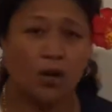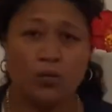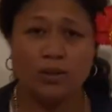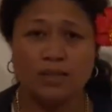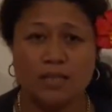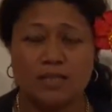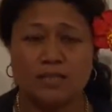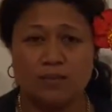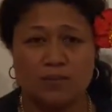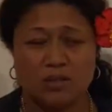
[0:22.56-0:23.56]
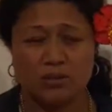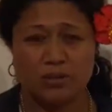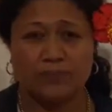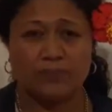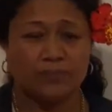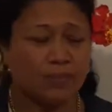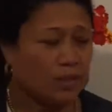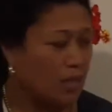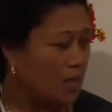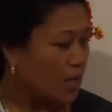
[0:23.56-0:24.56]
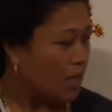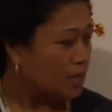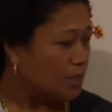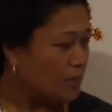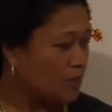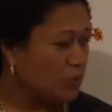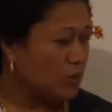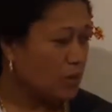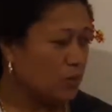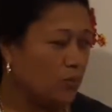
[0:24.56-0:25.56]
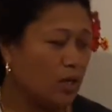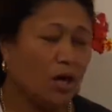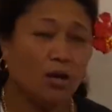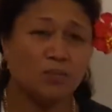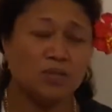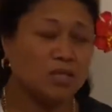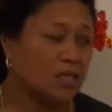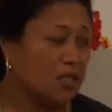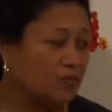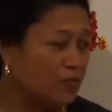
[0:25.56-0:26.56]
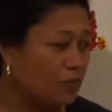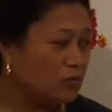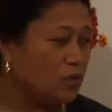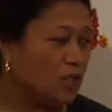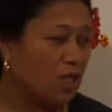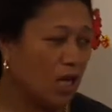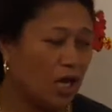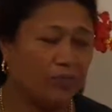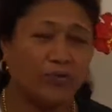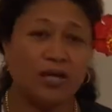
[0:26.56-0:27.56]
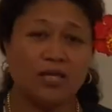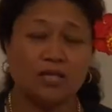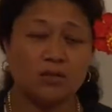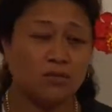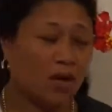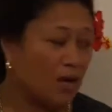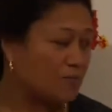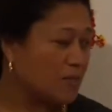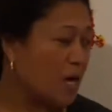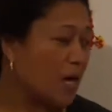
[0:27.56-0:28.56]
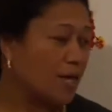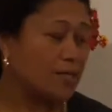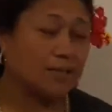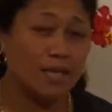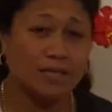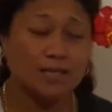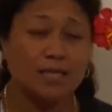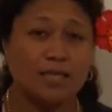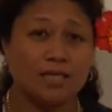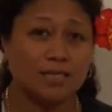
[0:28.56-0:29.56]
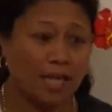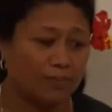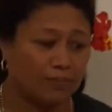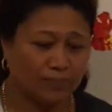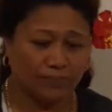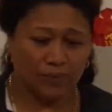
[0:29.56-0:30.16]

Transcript: What is symmetry? Symmetry is when an object is folded in half and the two halves are exactly the same.